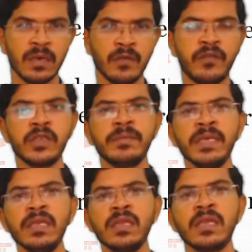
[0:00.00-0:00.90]
Food
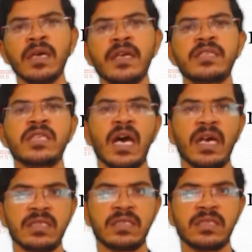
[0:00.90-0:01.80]
means
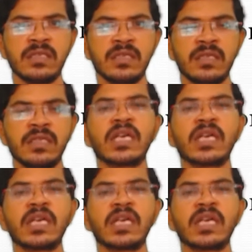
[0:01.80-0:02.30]
starch, the